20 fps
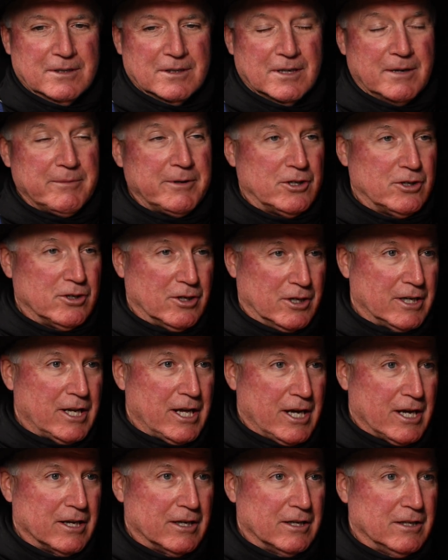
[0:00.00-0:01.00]
I mean, took it
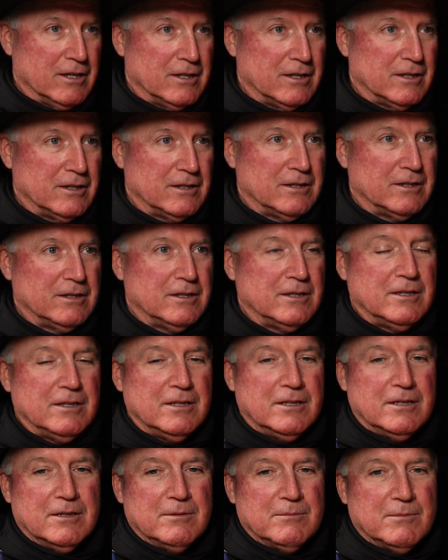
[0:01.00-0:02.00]
in,
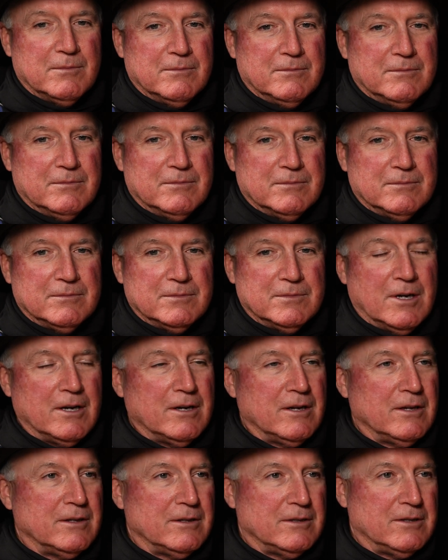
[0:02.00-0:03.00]

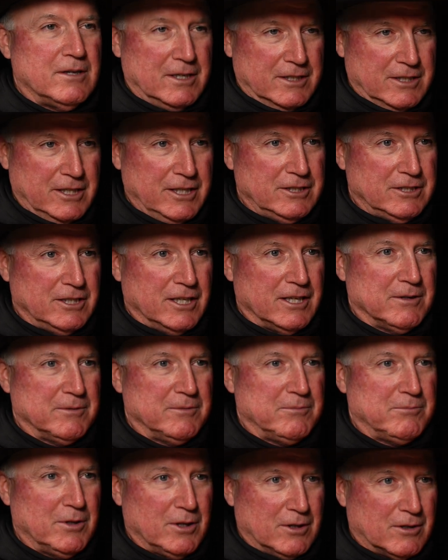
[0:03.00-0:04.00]
not
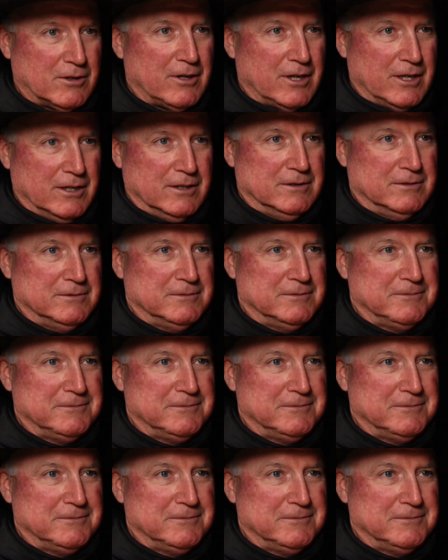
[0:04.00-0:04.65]
teaching, but learning.